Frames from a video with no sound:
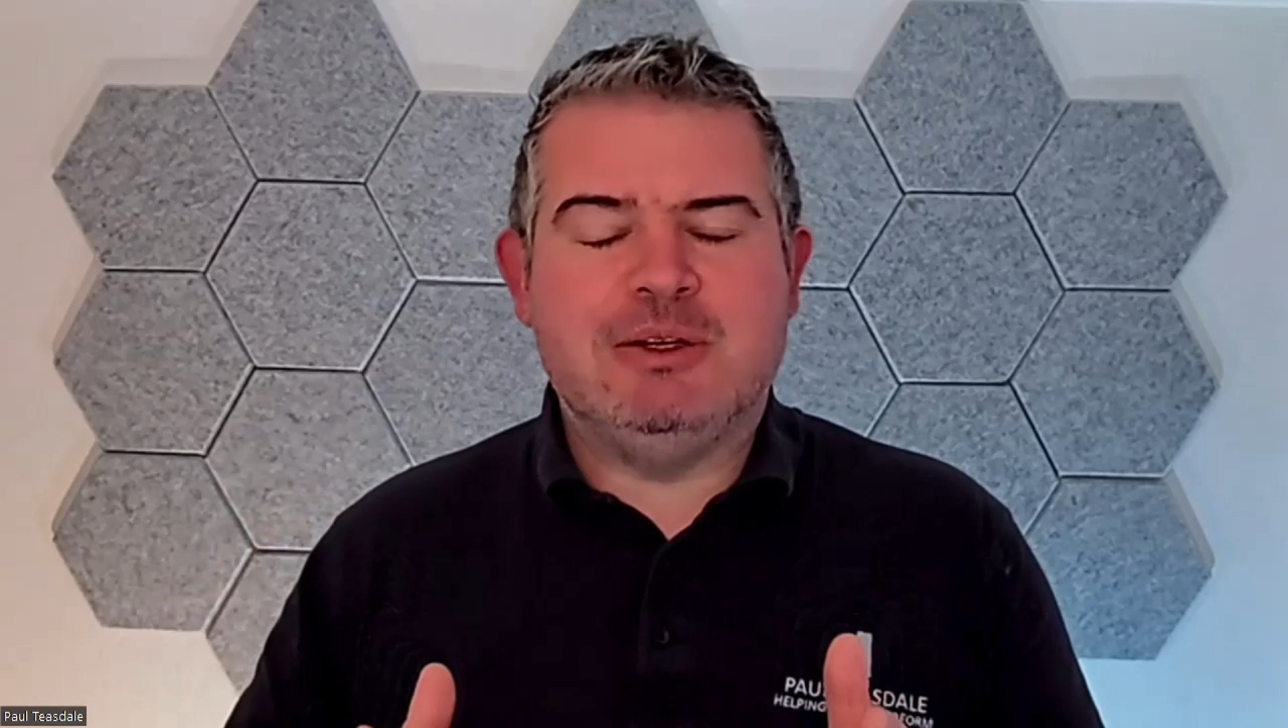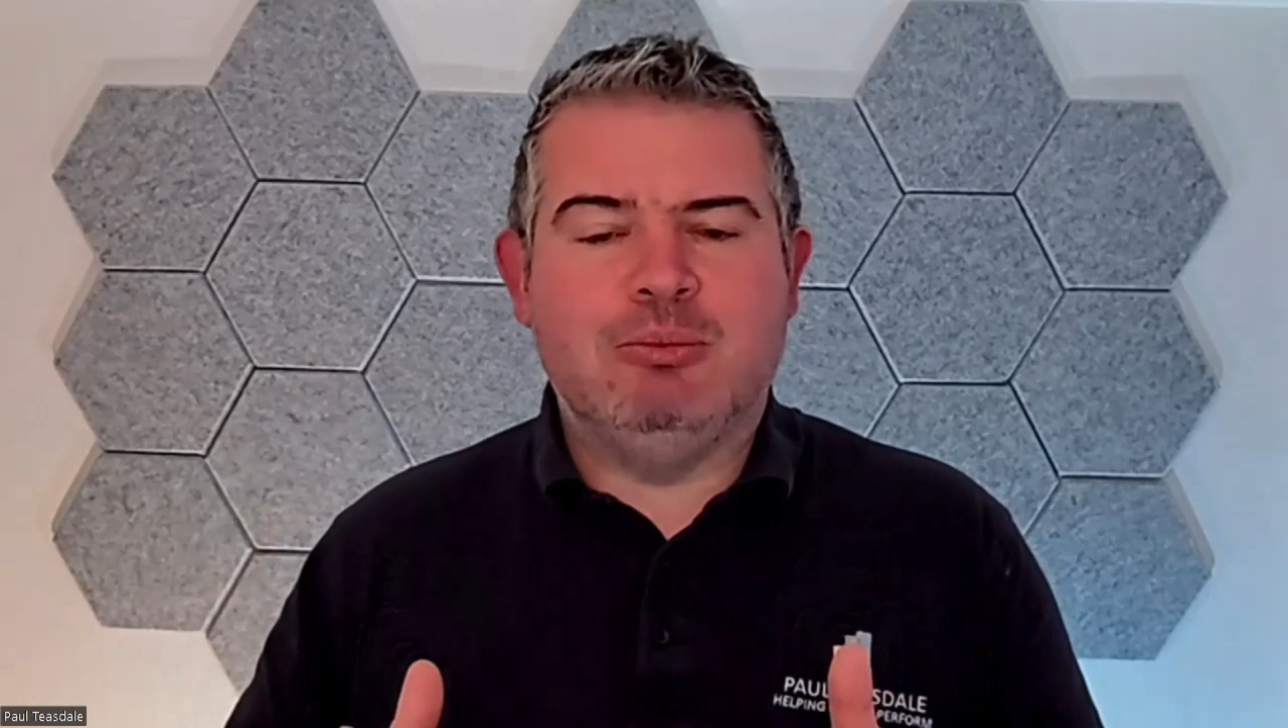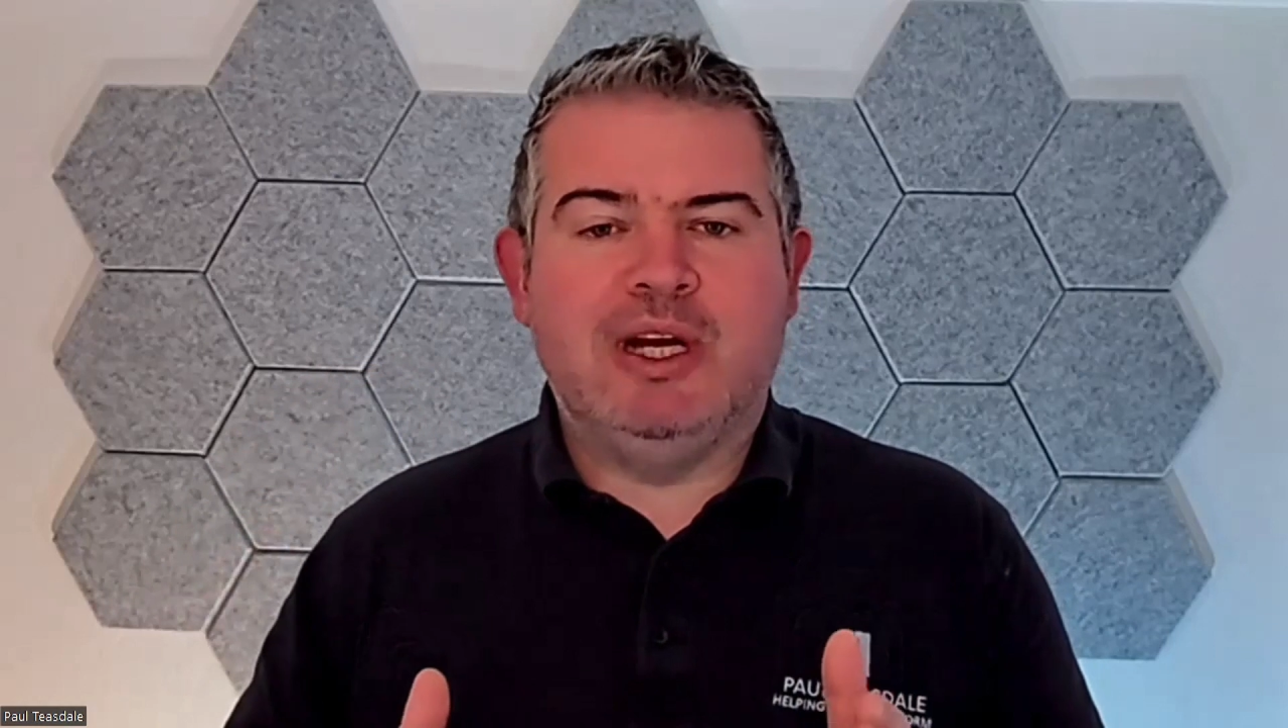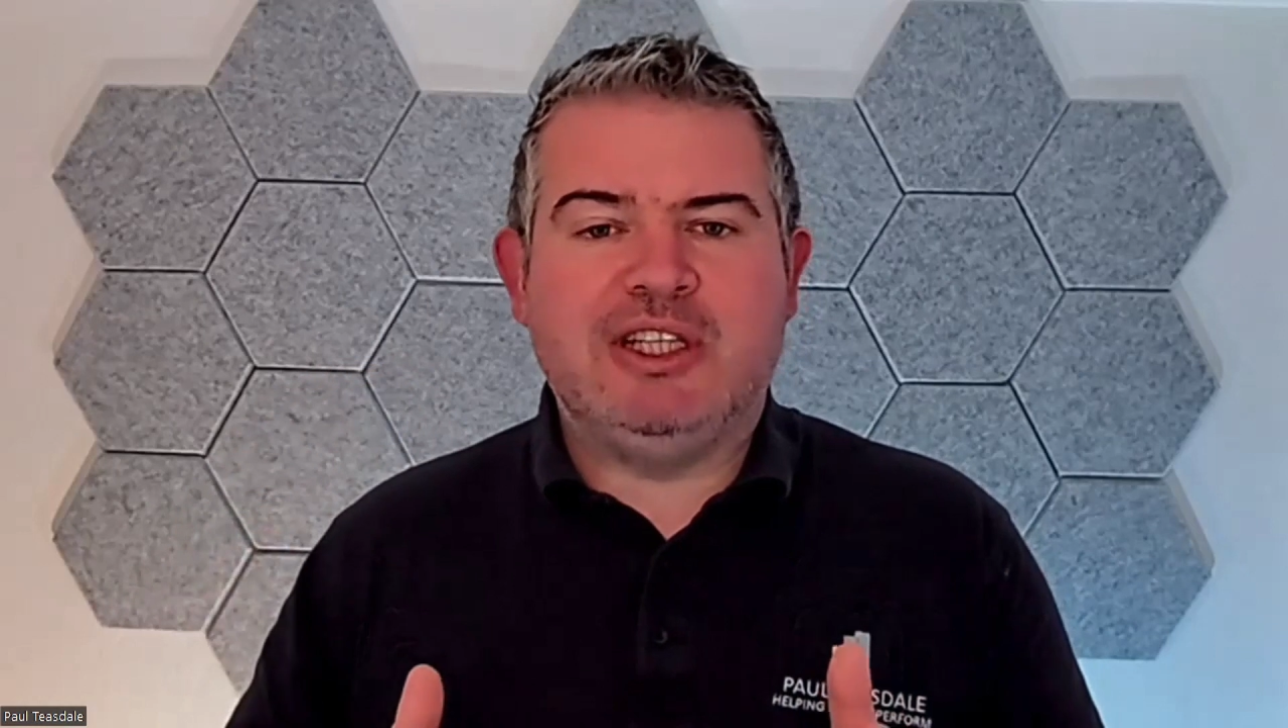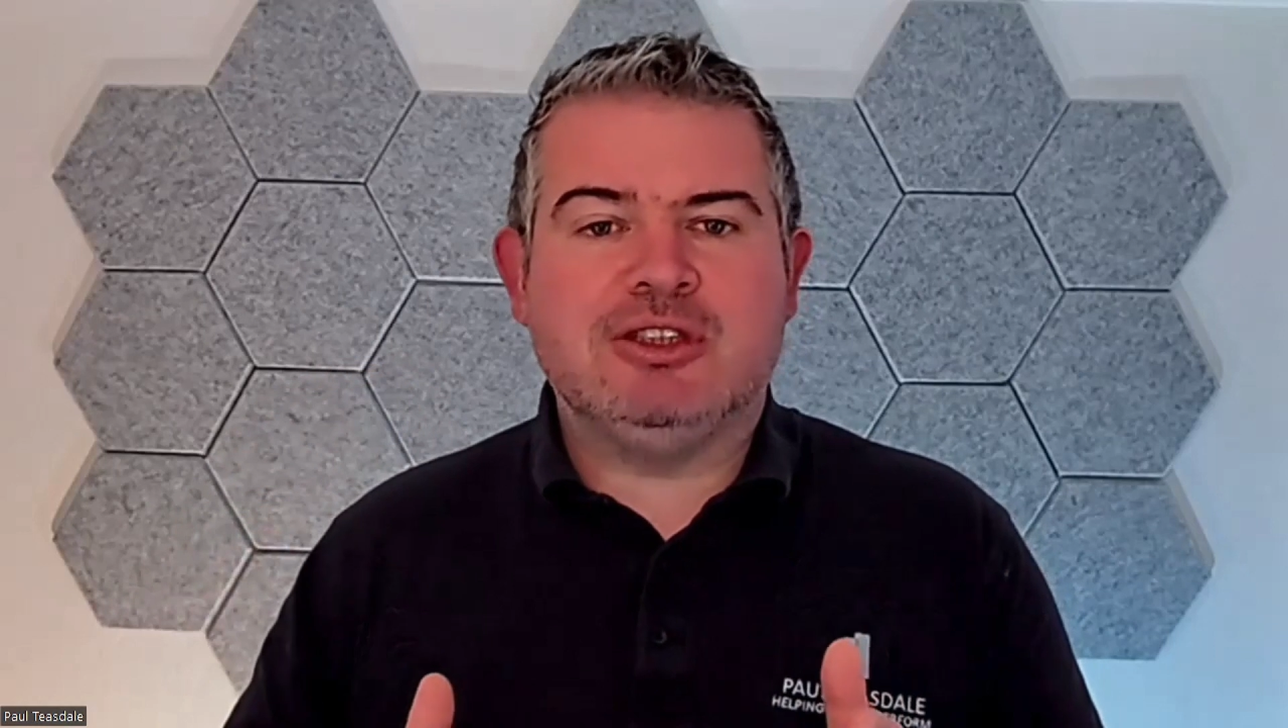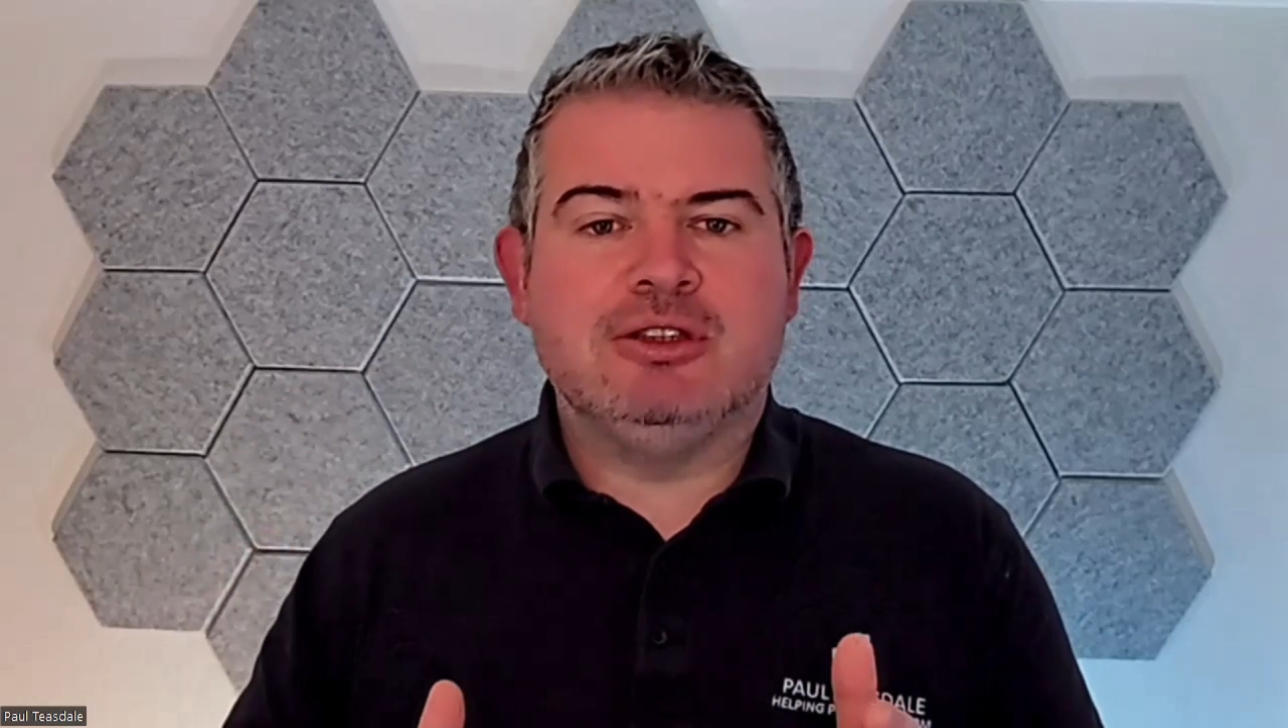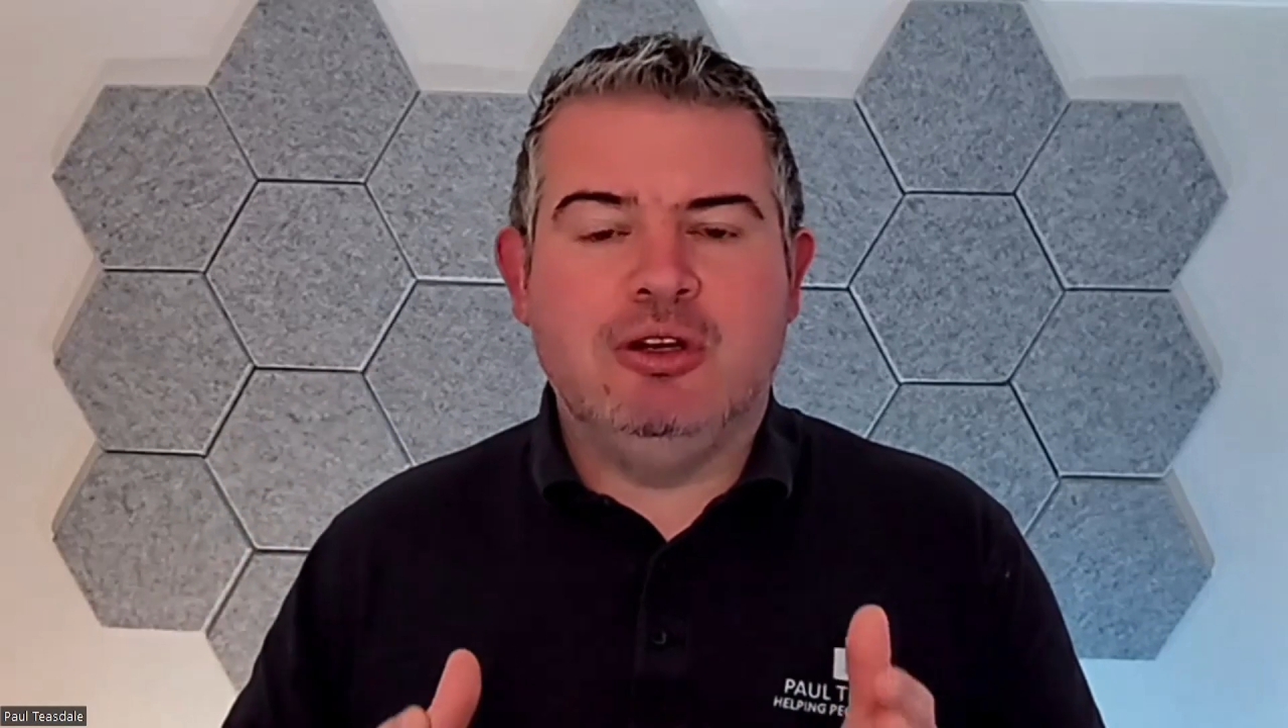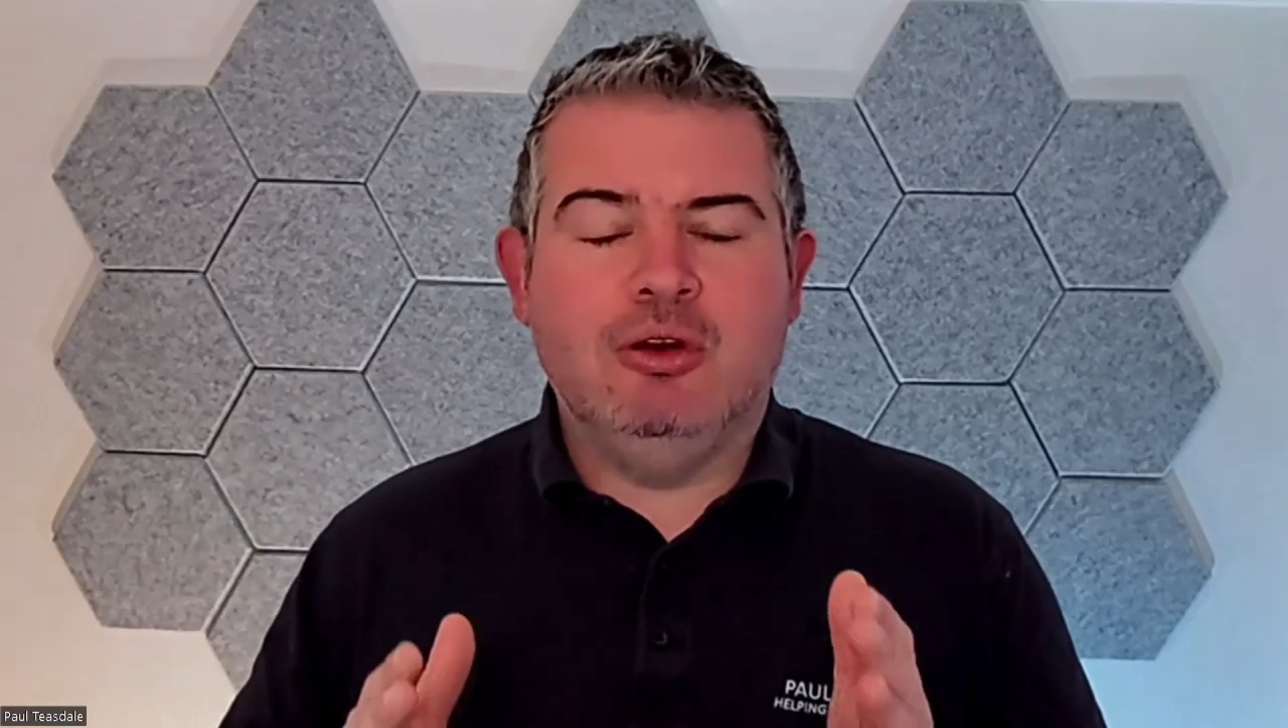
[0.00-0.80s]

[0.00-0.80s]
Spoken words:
in which